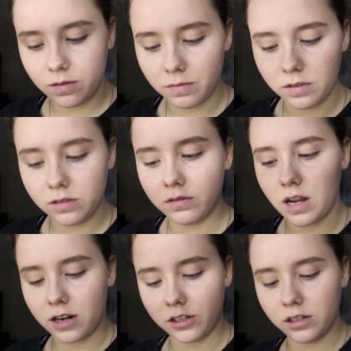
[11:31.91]
I'm gonna
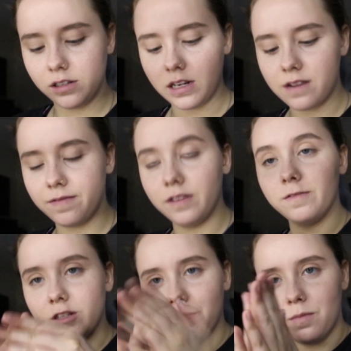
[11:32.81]
actually dive in
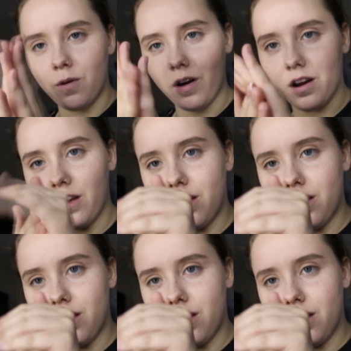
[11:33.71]
for some more.